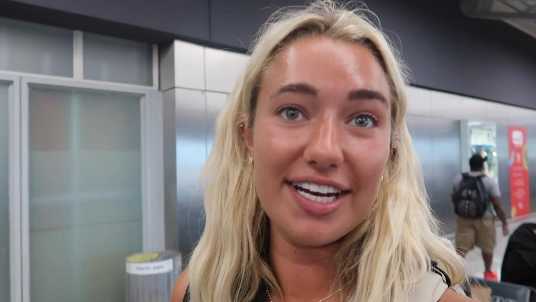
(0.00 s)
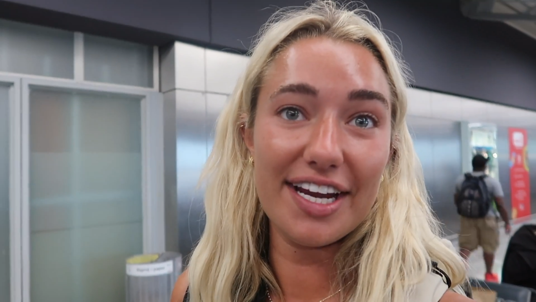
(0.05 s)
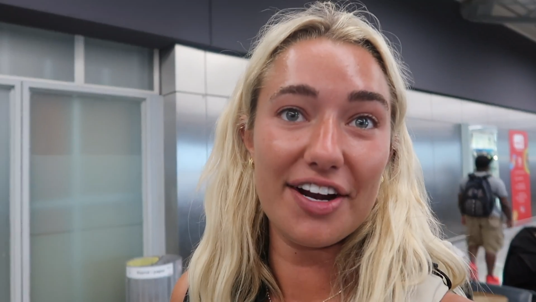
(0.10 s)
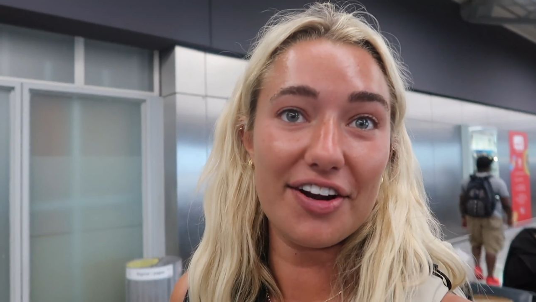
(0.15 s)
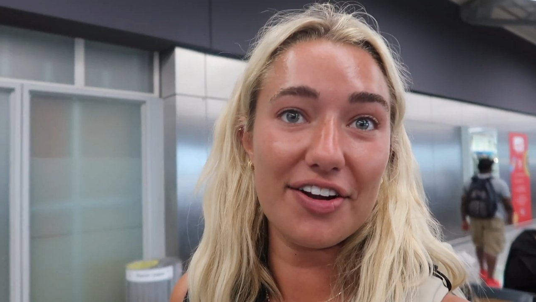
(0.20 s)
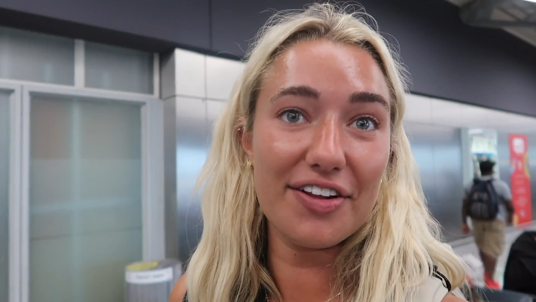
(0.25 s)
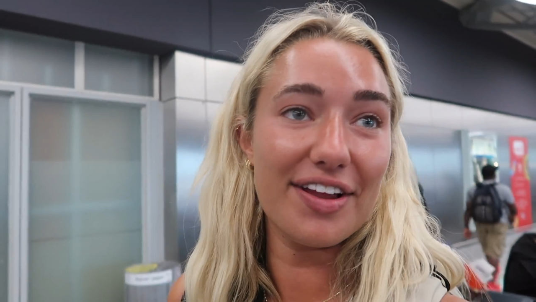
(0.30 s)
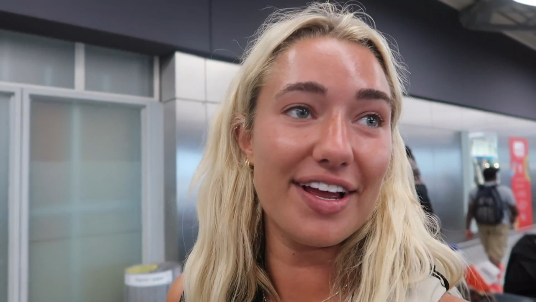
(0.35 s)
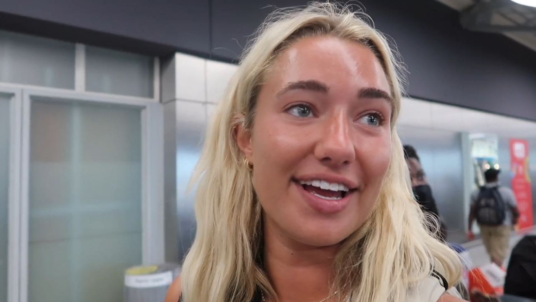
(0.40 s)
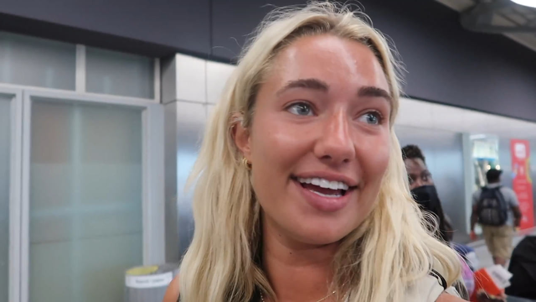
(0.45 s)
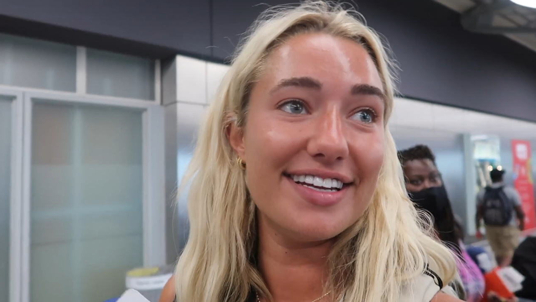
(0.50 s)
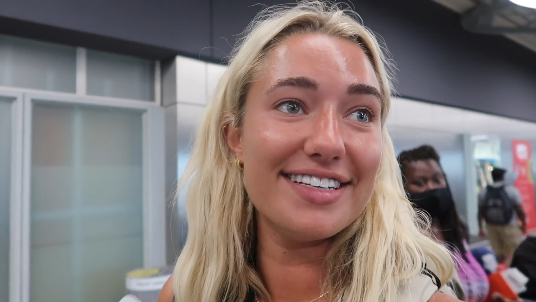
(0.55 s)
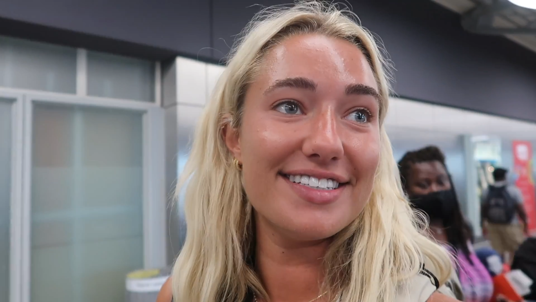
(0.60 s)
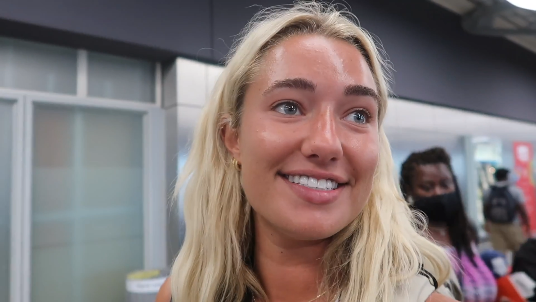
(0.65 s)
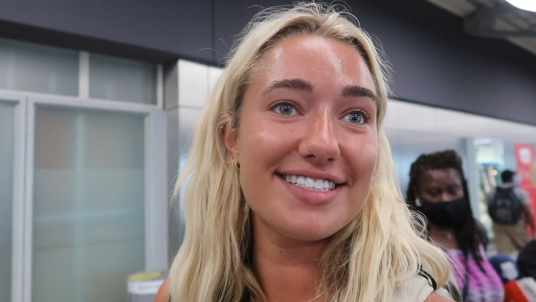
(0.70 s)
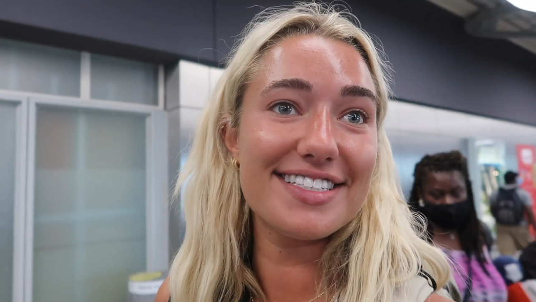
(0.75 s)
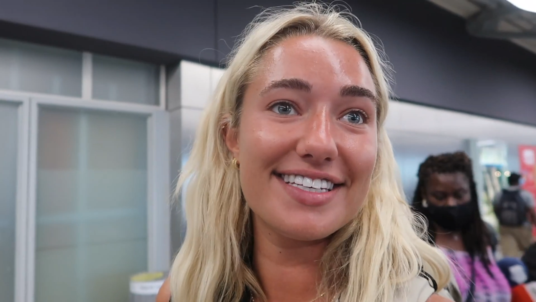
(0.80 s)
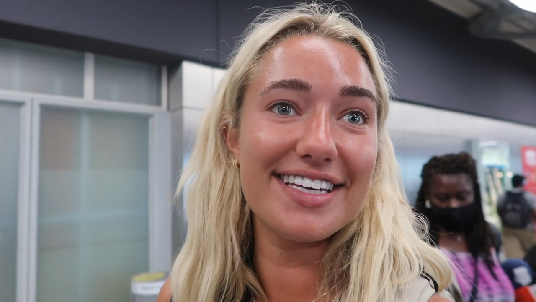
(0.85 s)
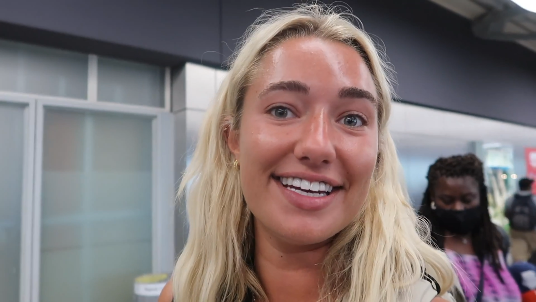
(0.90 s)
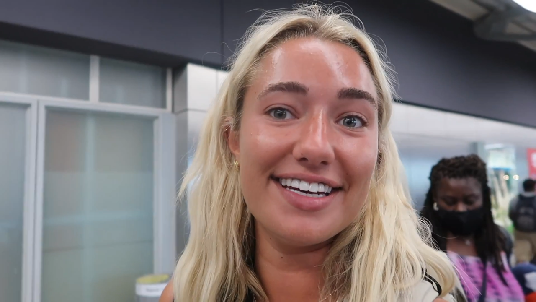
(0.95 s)

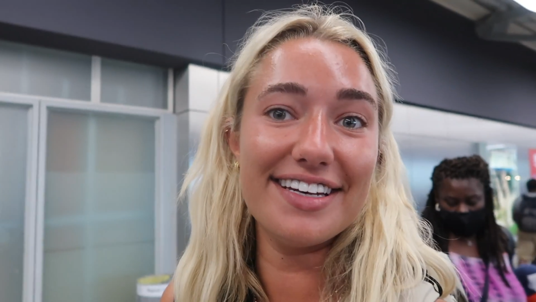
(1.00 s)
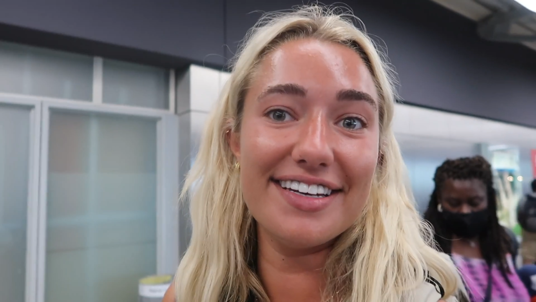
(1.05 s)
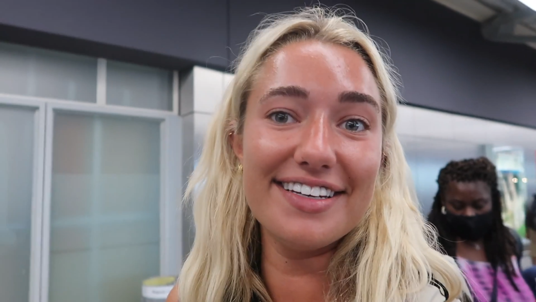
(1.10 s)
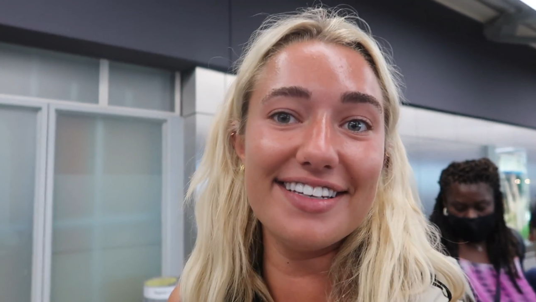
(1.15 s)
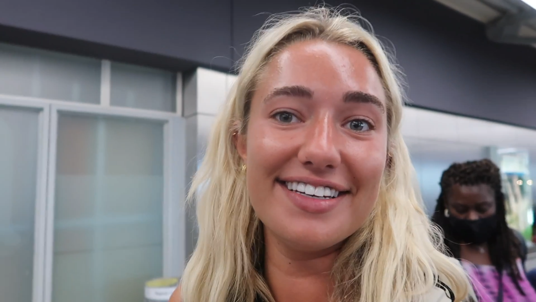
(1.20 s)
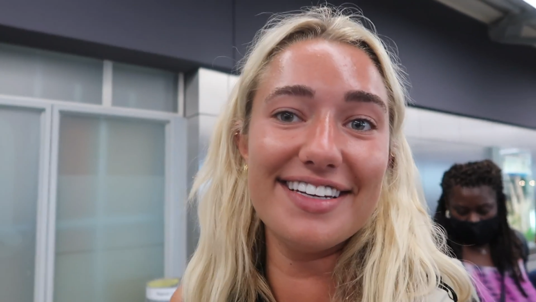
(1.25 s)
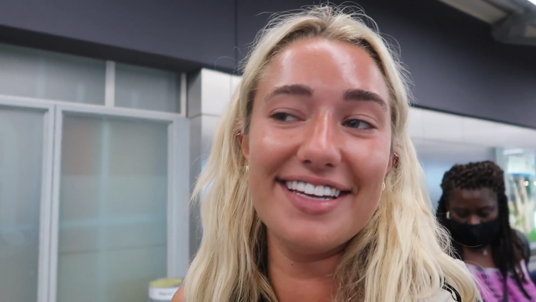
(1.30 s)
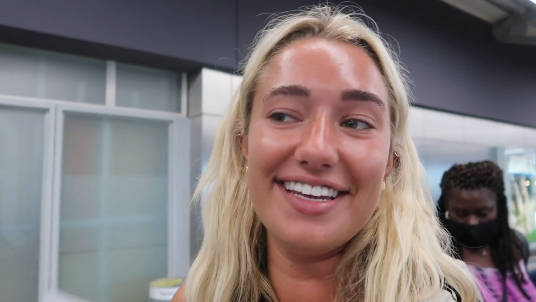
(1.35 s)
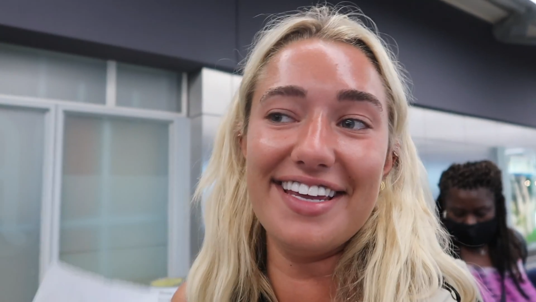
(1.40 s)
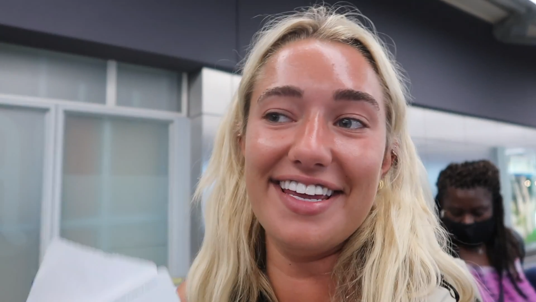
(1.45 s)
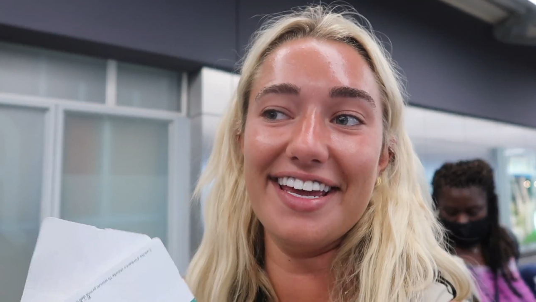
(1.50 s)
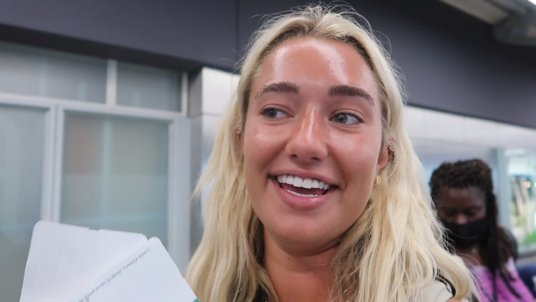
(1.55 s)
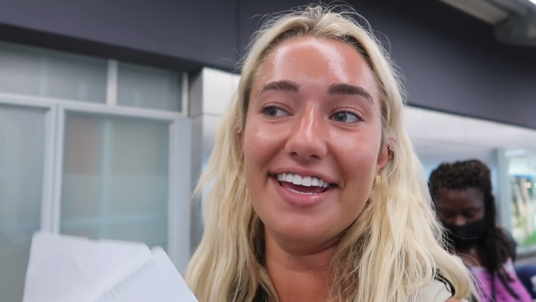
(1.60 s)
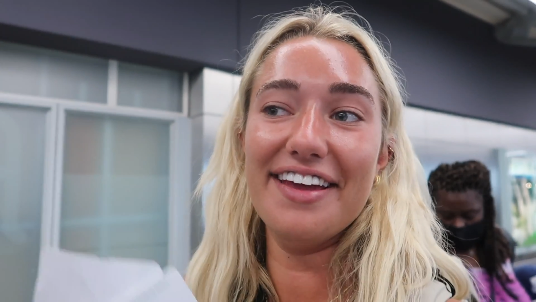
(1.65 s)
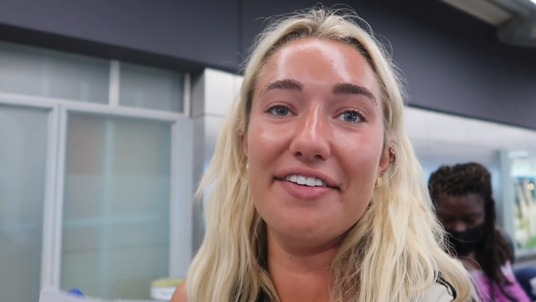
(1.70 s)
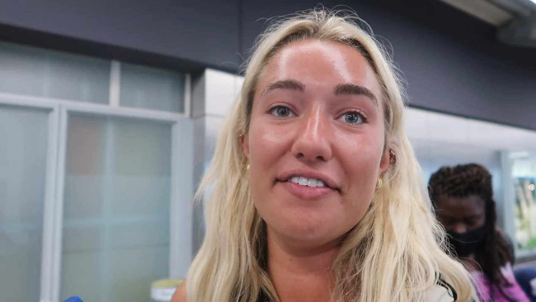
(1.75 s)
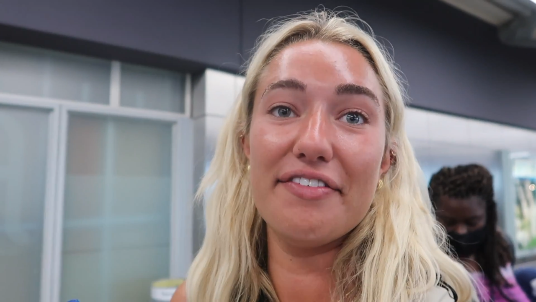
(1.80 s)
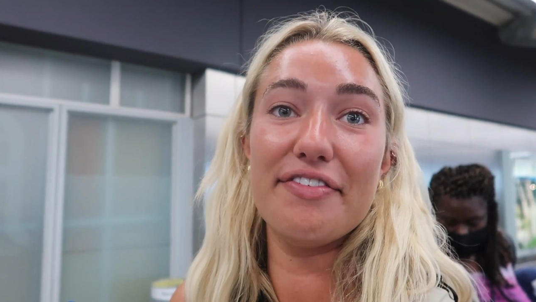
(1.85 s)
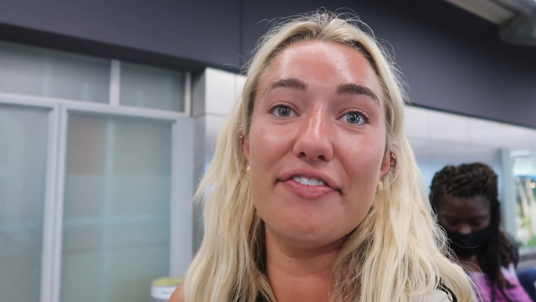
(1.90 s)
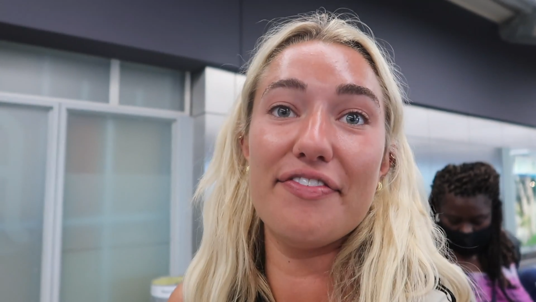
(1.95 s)
Airlines can
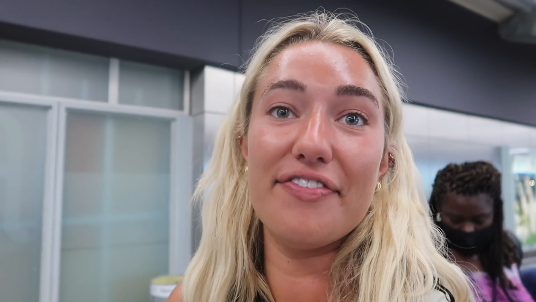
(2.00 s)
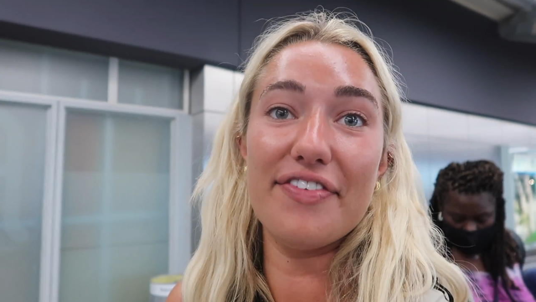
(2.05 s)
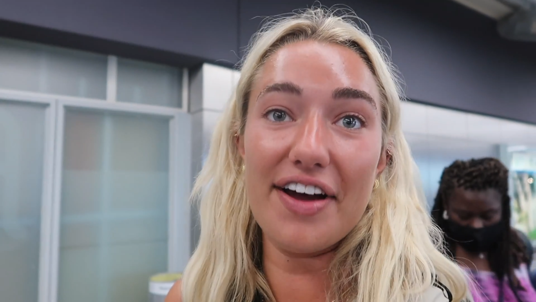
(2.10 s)
get.